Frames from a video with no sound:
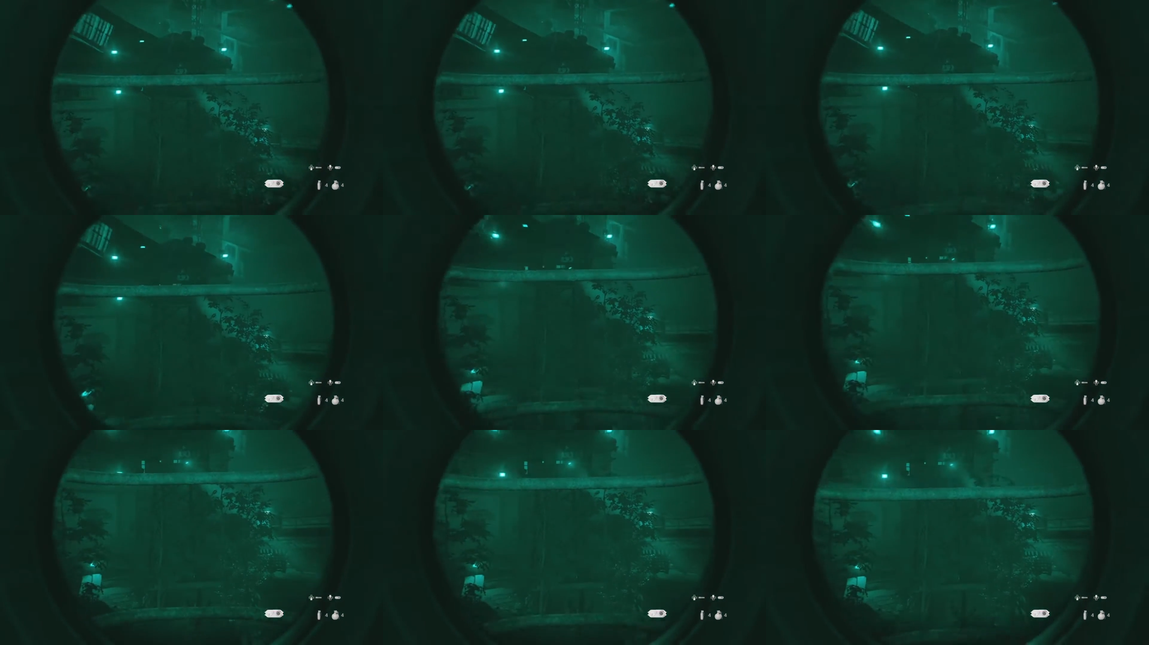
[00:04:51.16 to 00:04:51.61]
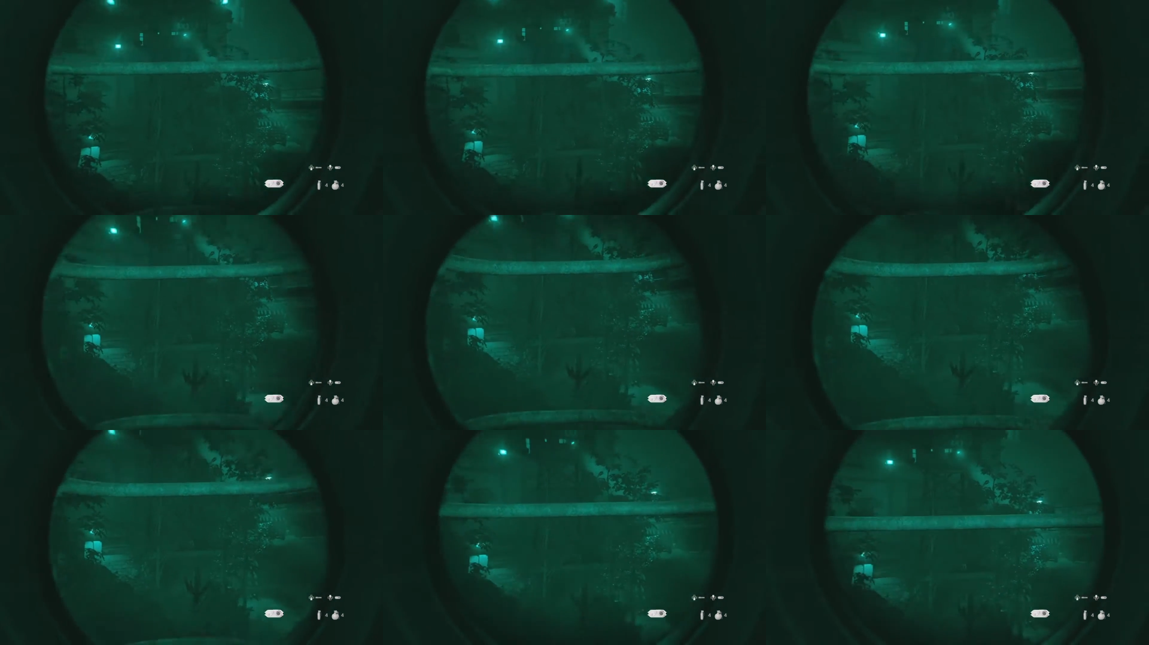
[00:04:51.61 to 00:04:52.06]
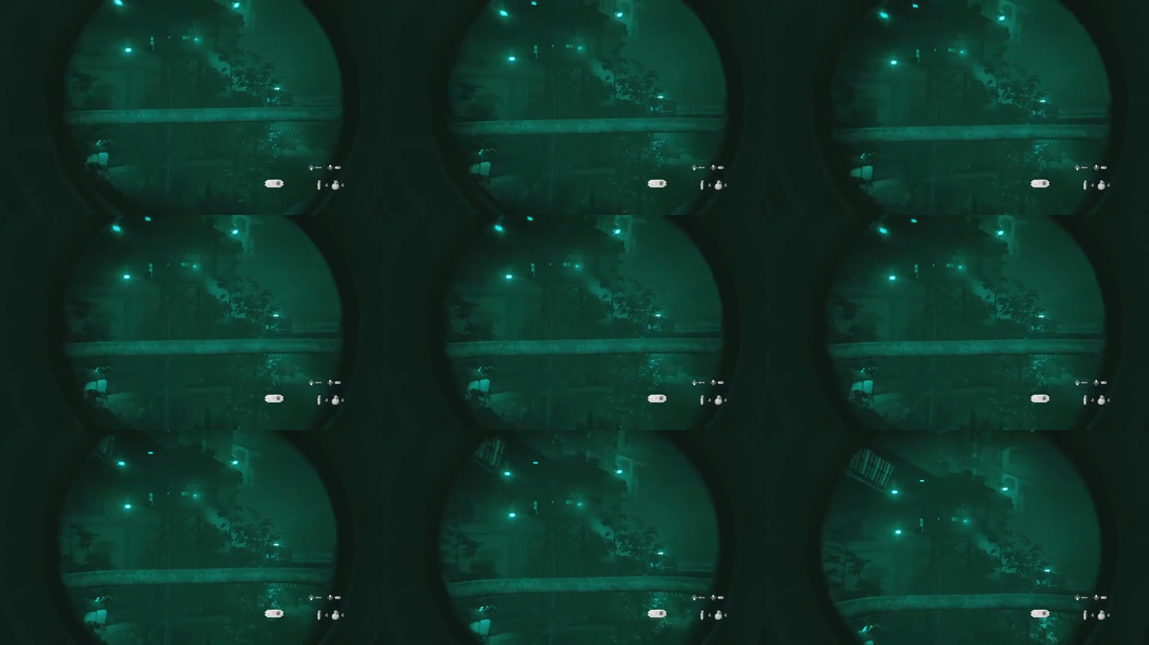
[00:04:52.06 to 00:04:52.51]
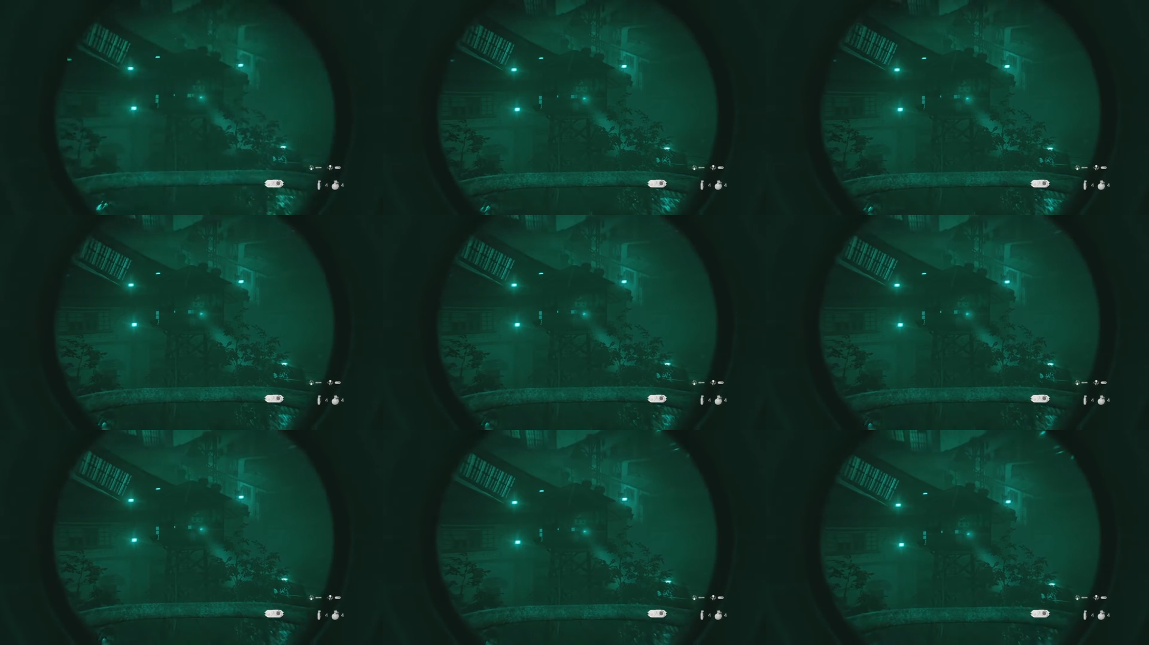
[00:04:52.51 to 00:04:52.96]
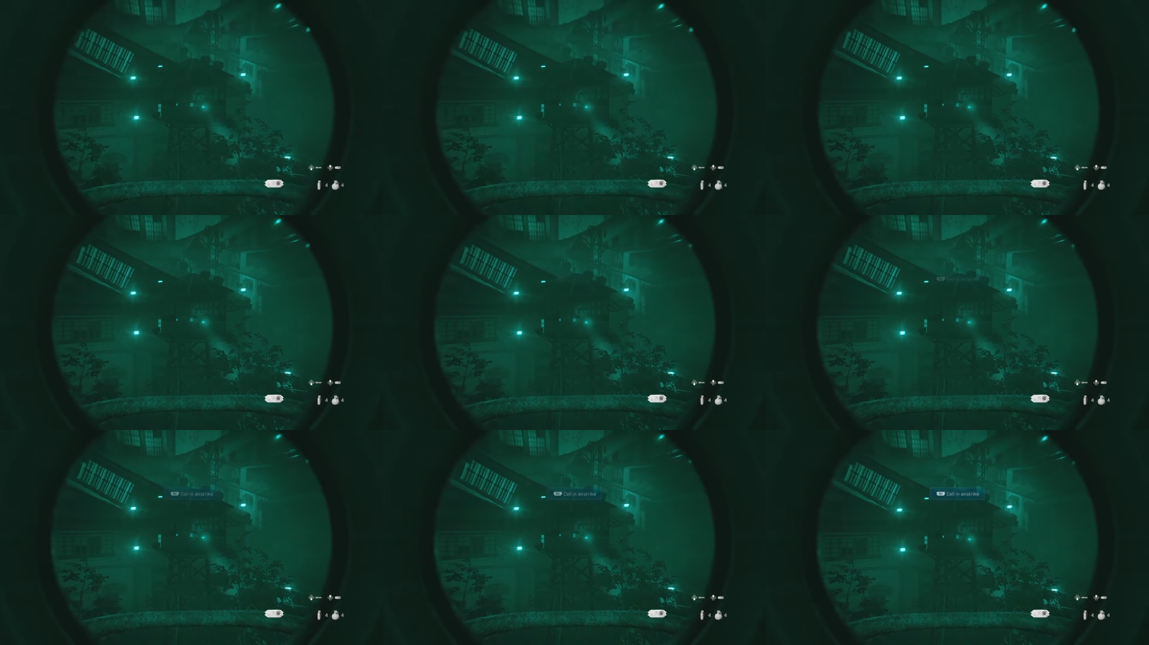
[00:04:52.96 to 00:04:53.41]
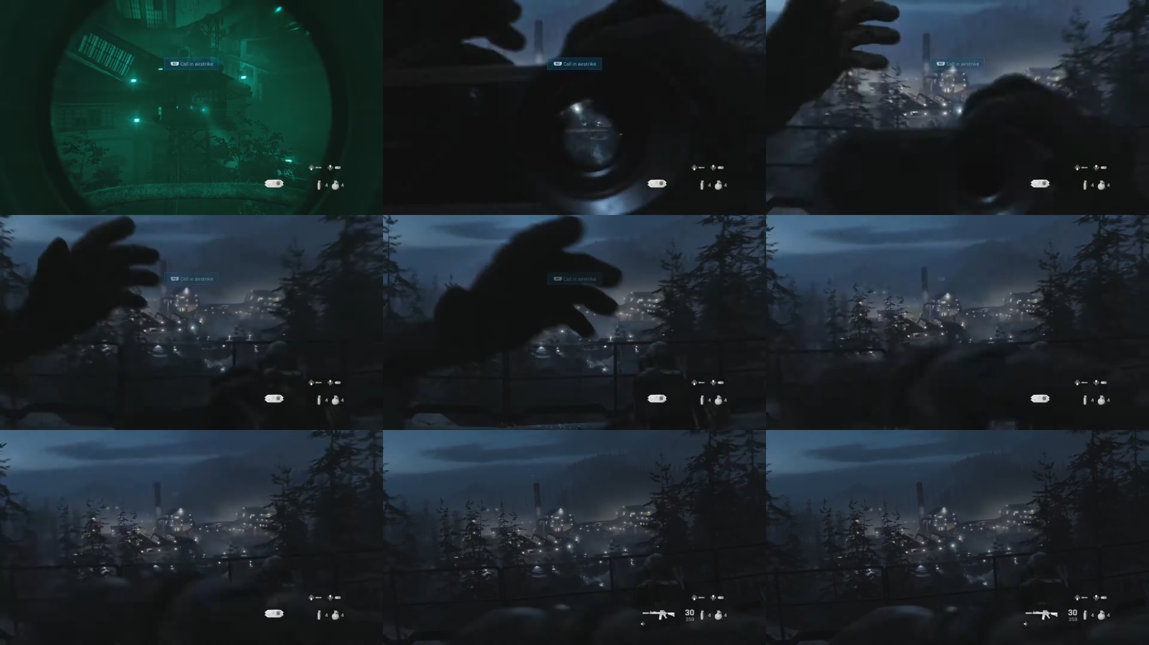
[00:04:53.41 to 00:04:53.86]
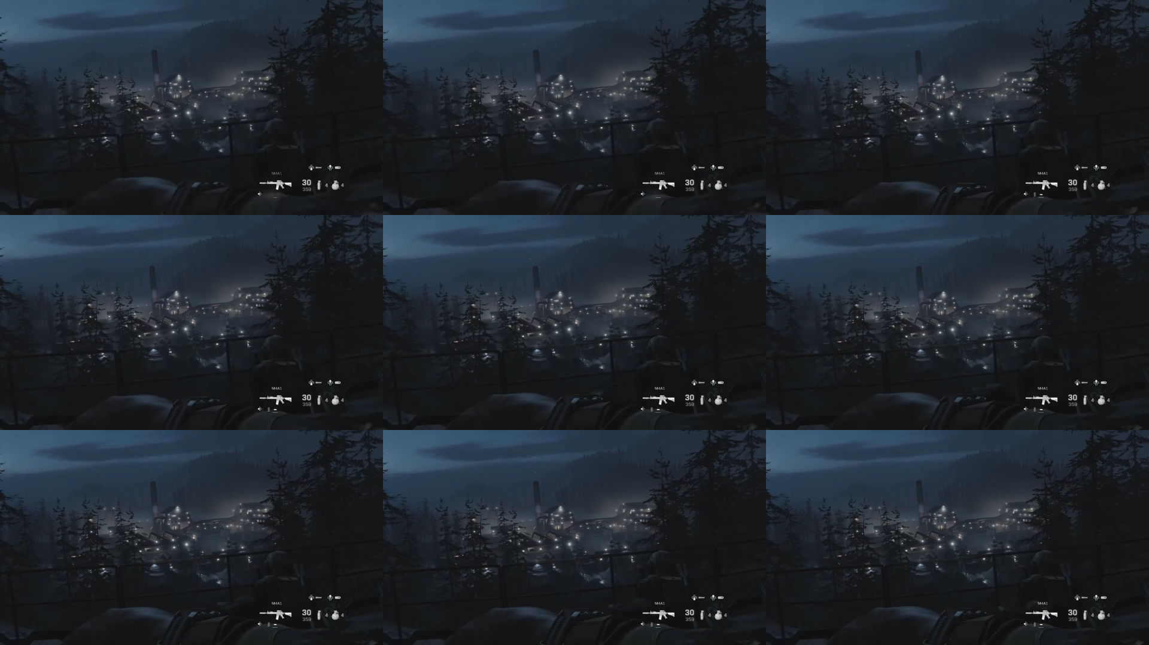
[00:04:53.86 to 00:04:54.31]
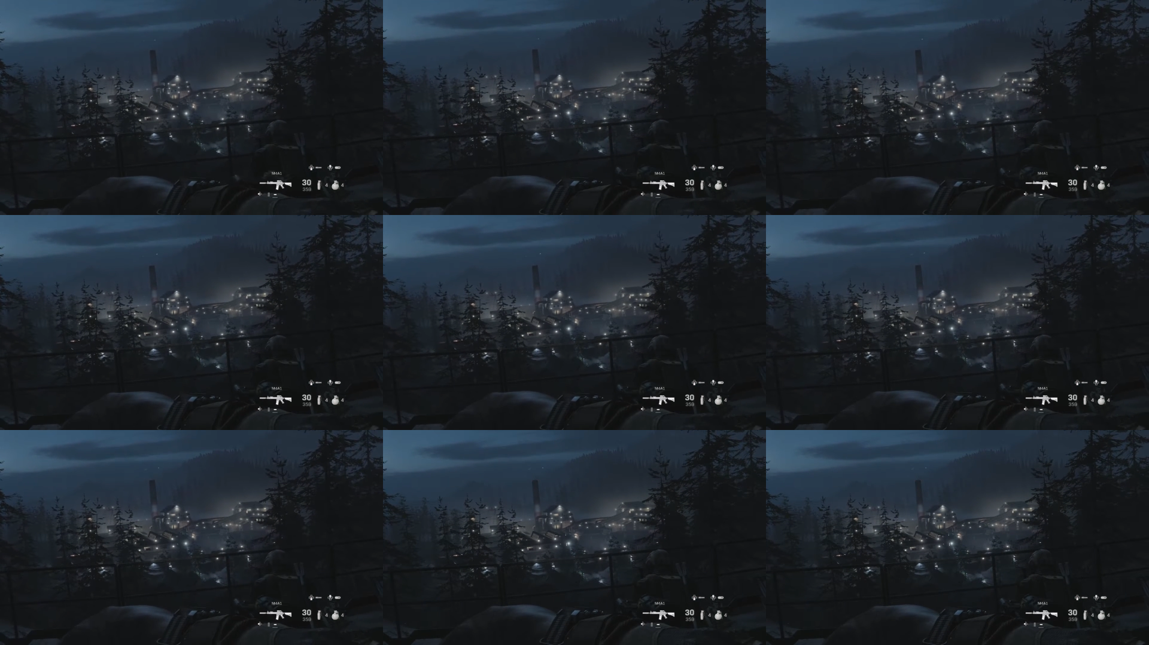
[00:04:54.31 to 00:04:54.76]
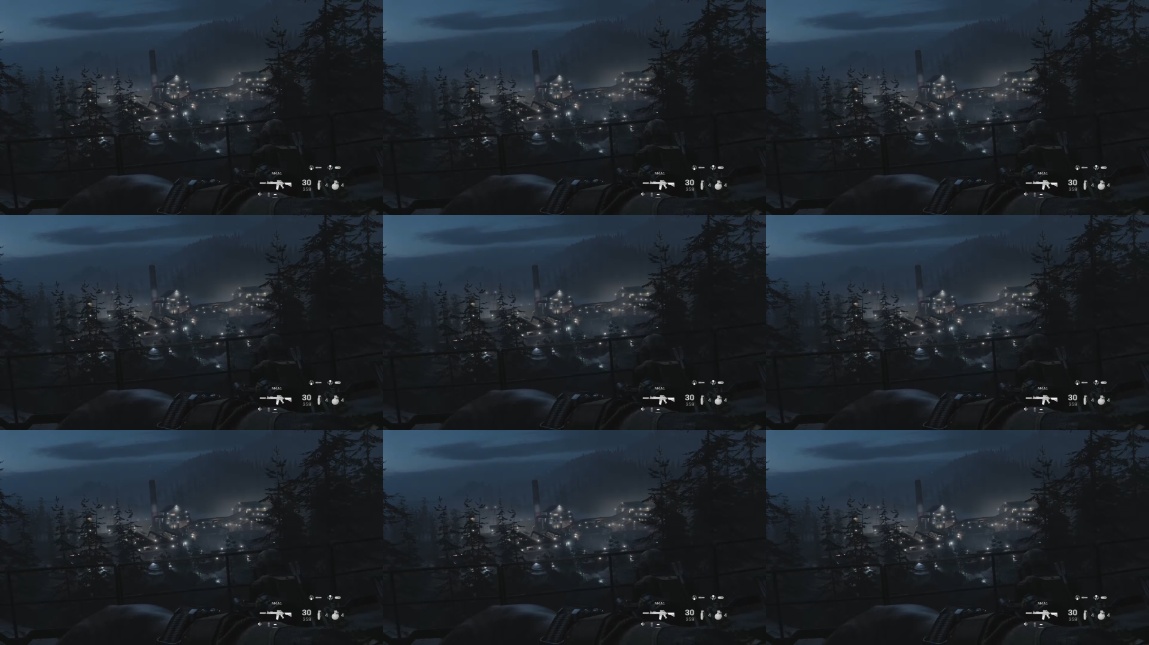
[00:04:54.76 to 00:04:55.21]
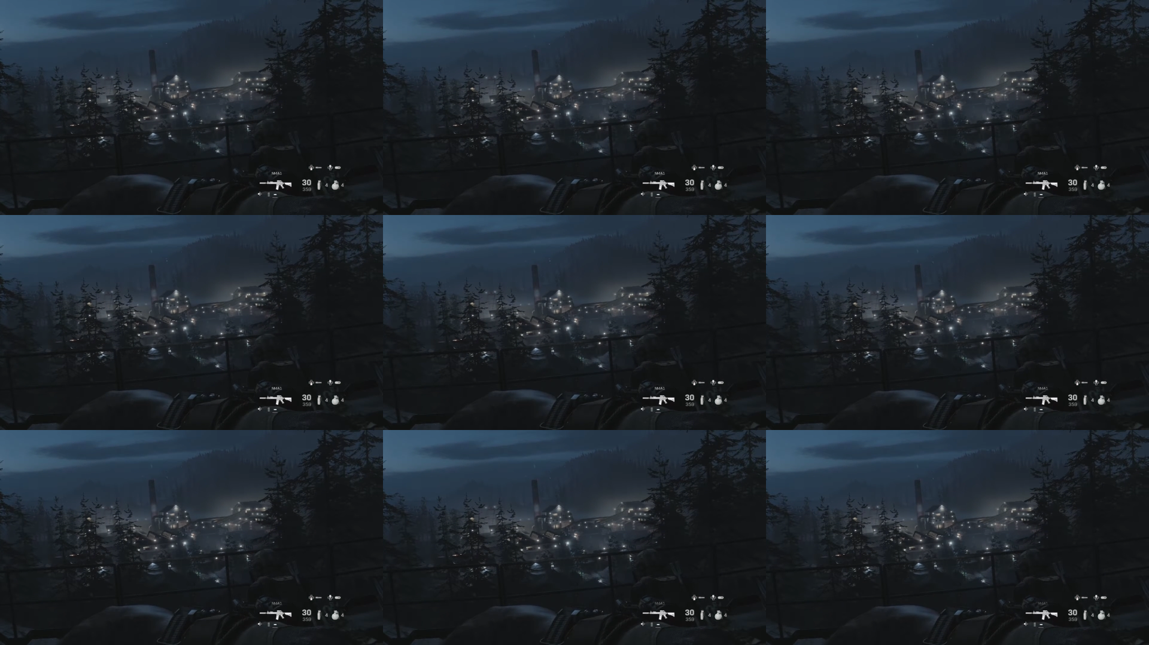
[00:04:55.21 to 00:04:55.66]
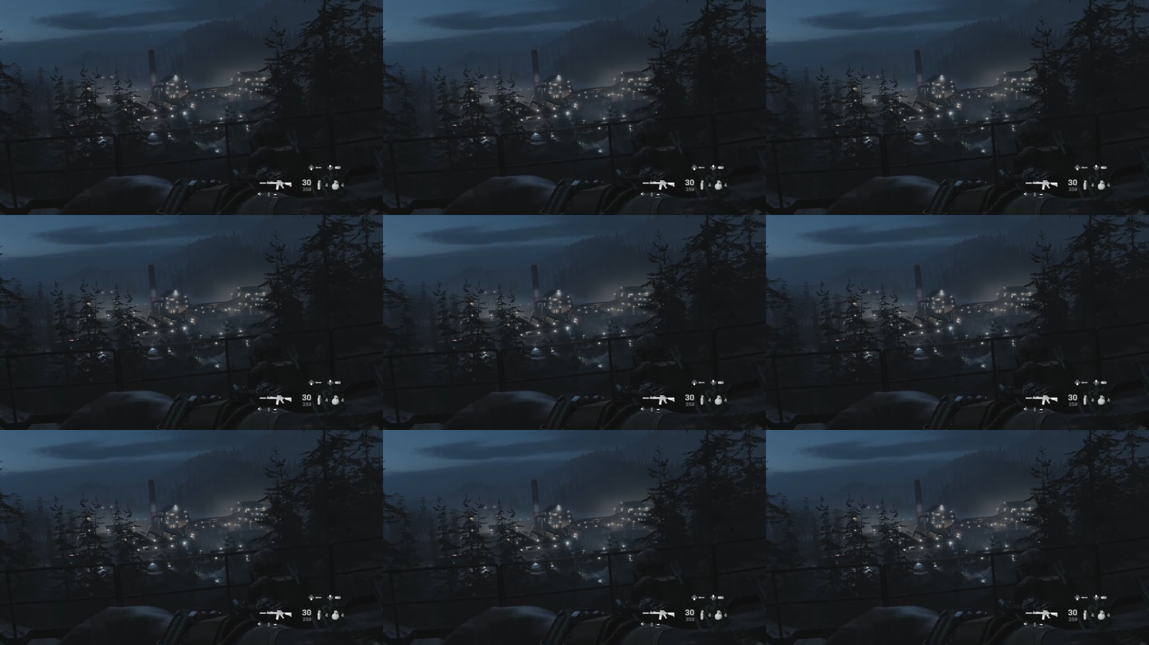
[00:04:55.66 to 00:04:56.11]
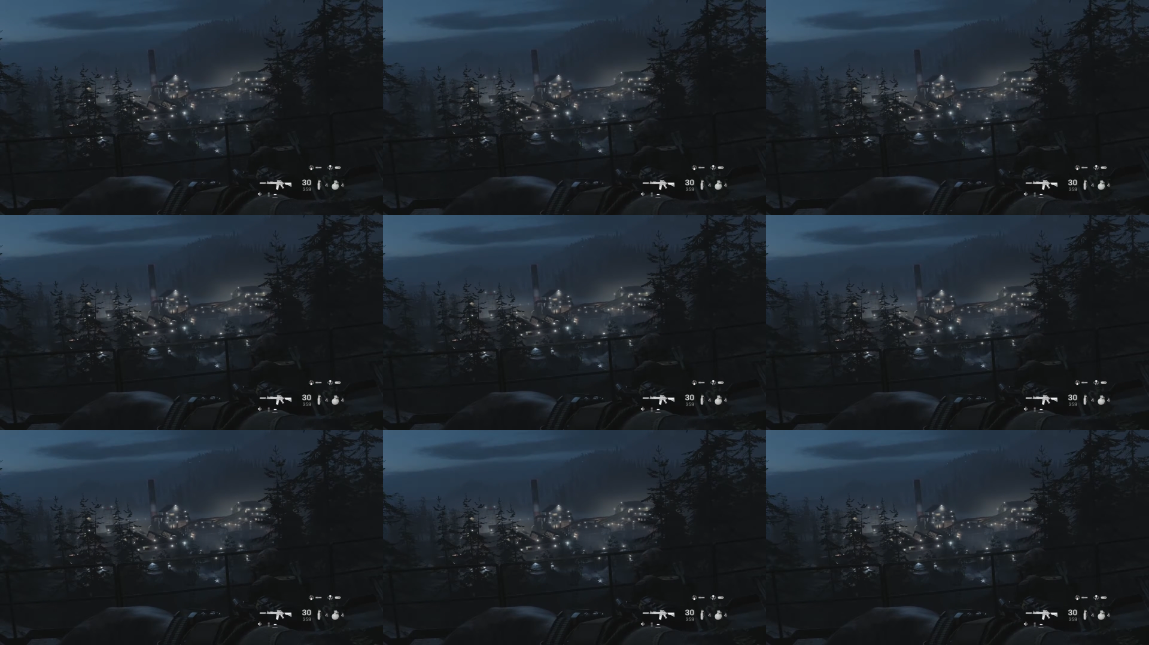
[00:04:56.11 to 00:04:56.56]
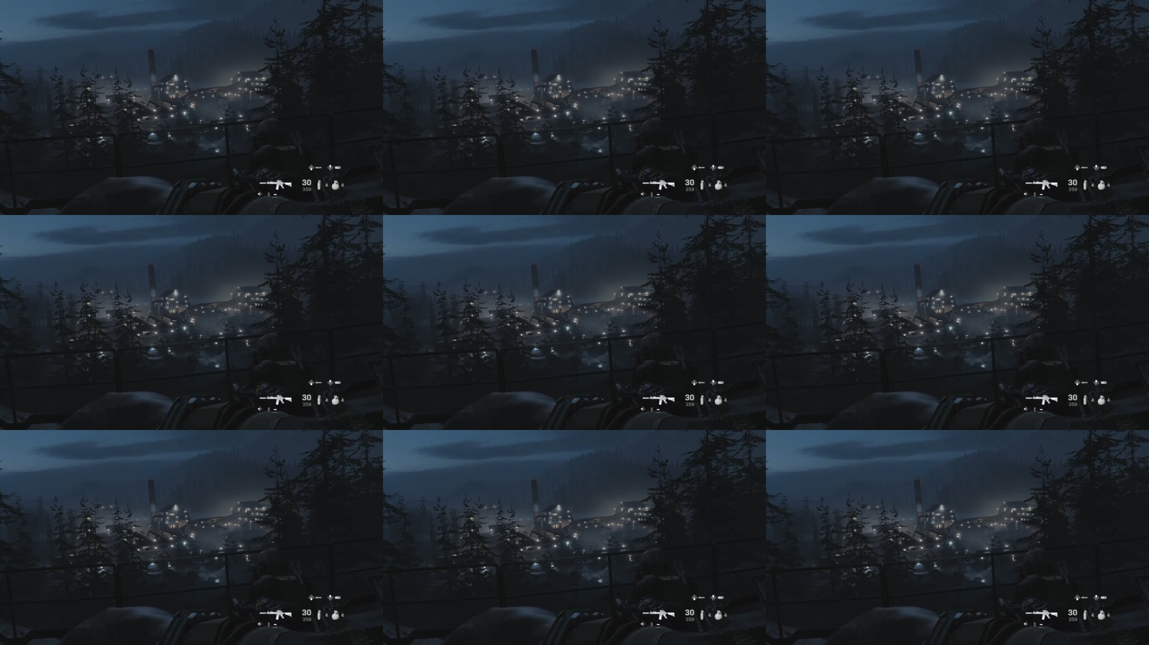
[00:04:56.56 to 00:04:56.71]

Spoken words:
Nobody's mouth can be seen.